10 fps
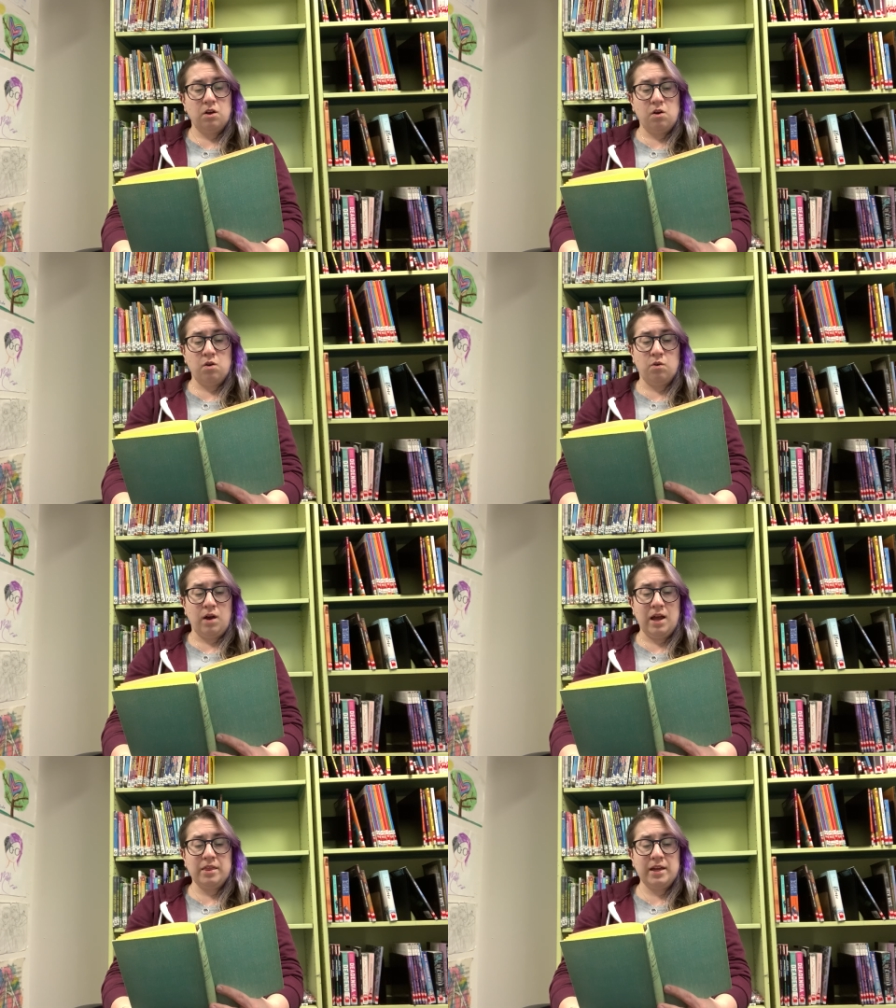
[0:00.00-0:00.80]
Oh,
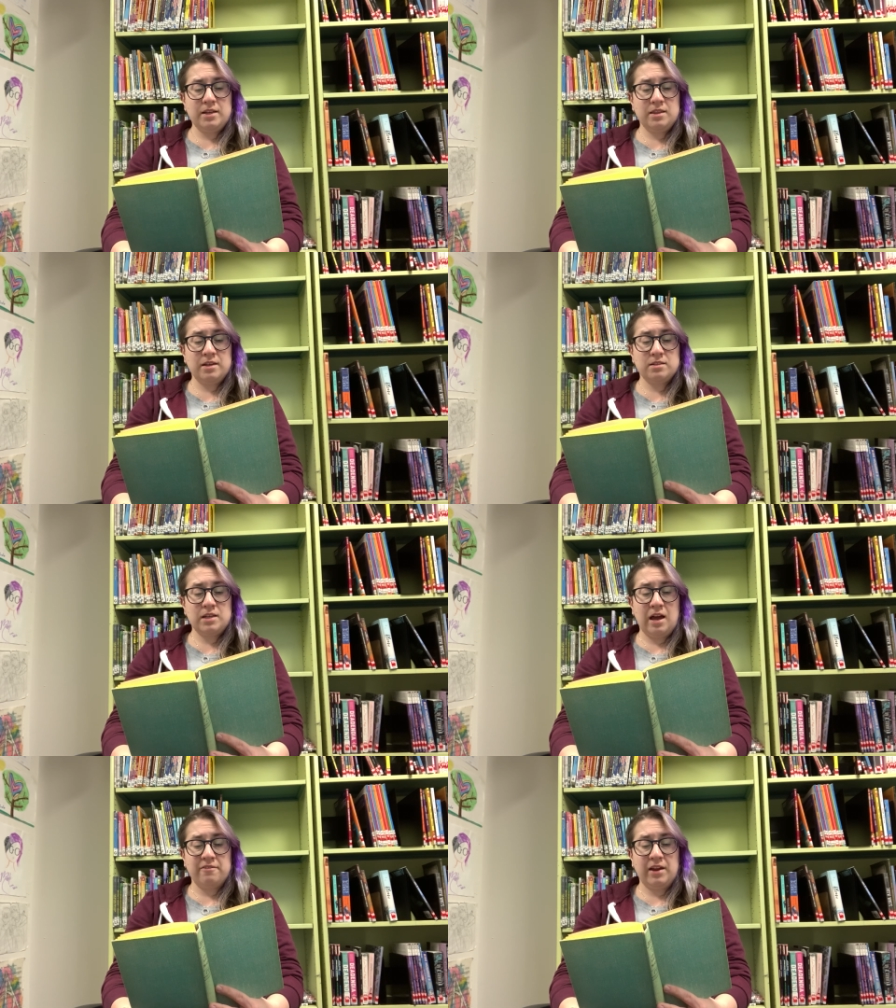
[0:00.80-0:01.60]
I like things
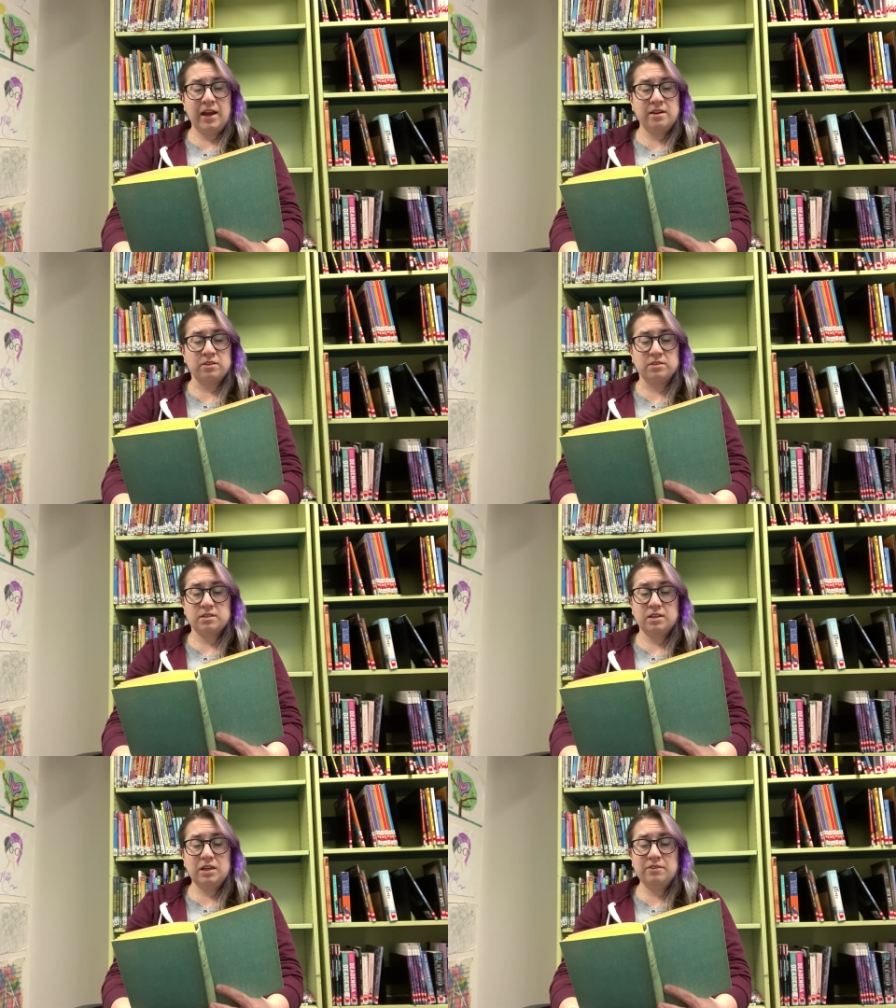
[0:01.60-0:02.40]
to have
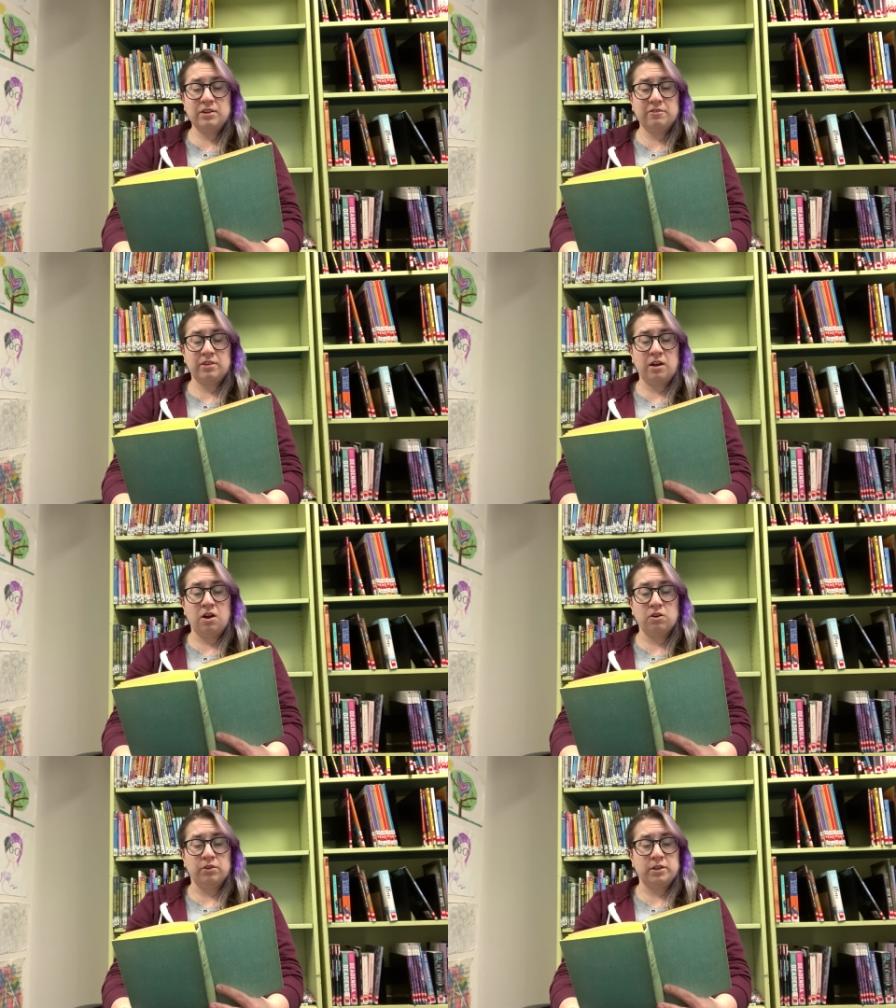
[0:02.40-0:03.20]
handles, even if they
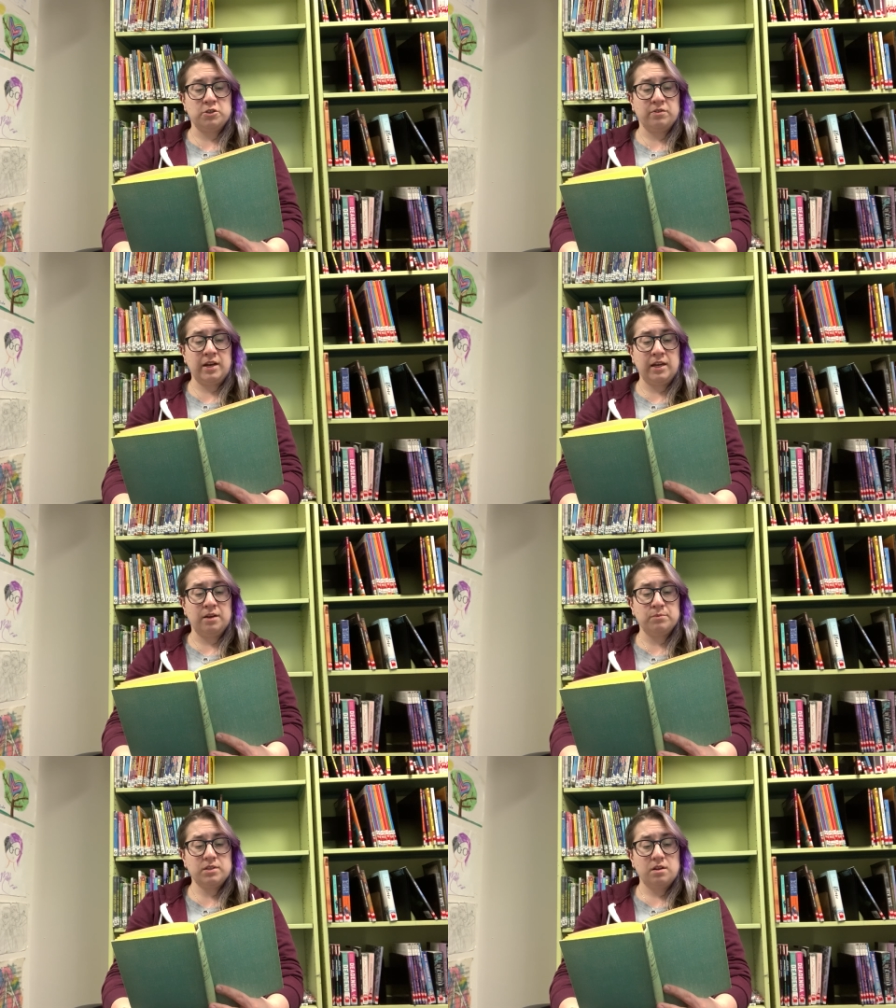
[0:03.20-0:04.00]
are only
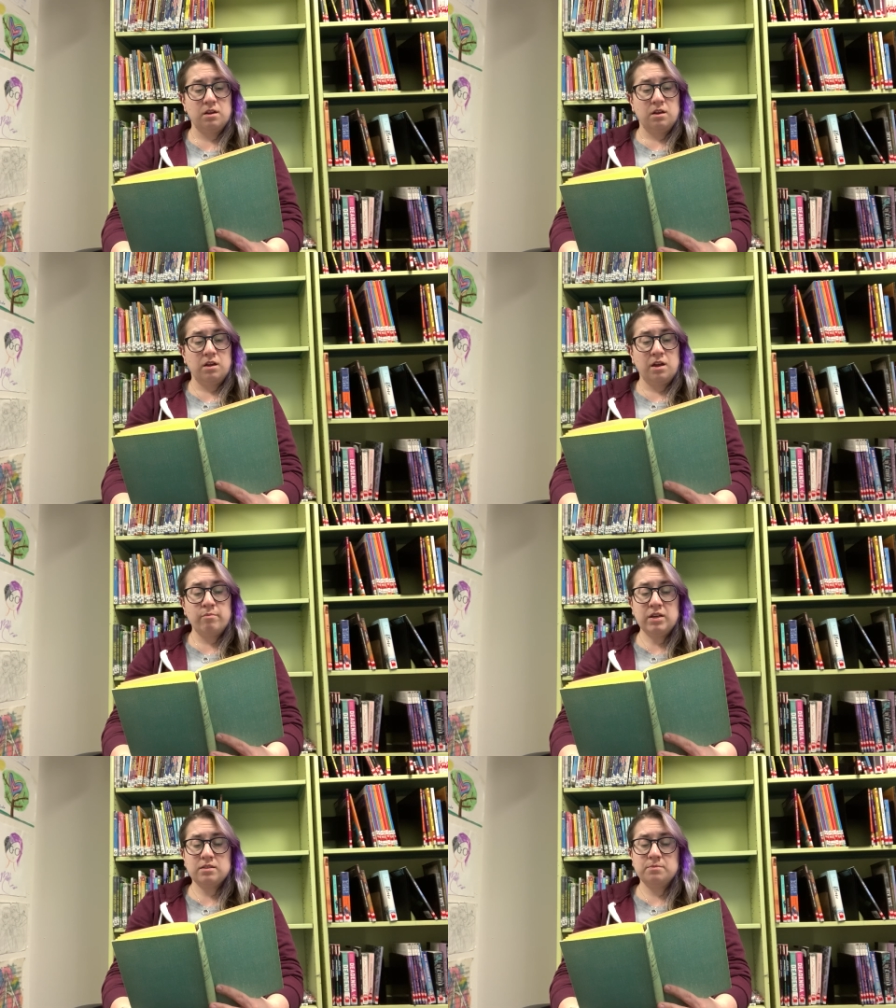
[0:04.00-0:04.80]
geraniums. It
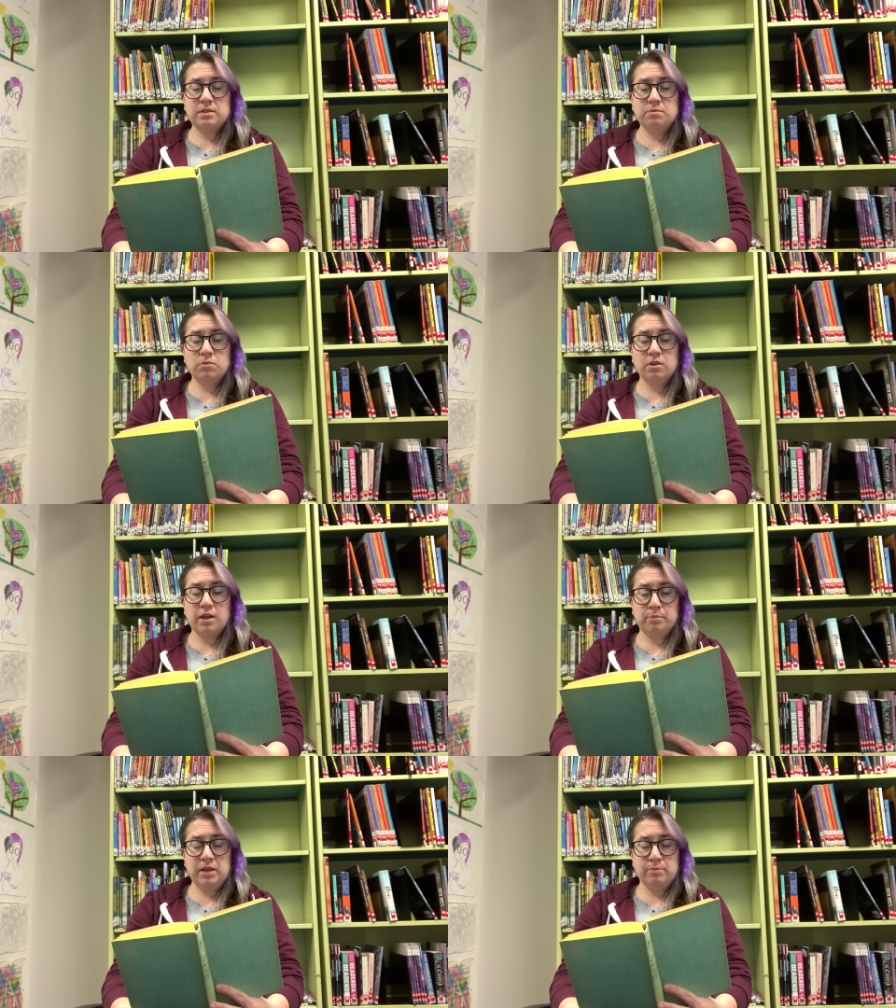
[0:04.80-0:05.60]
makes them seem more
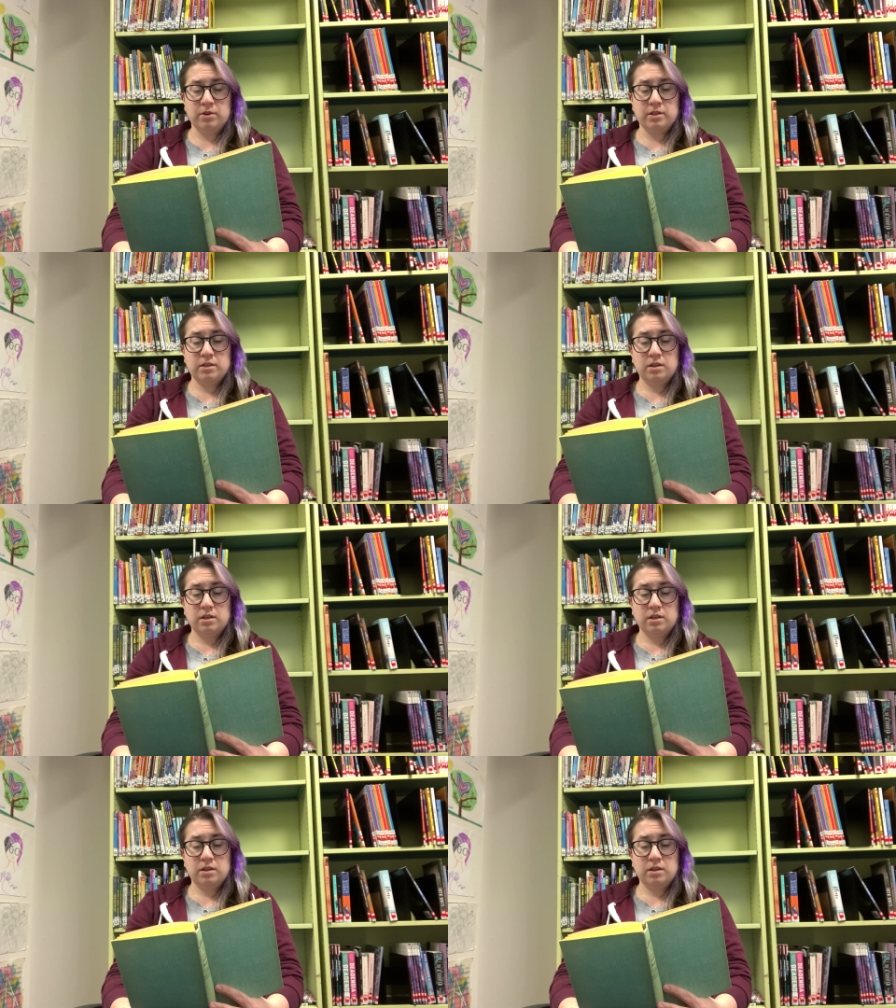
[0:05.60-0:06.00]
like people.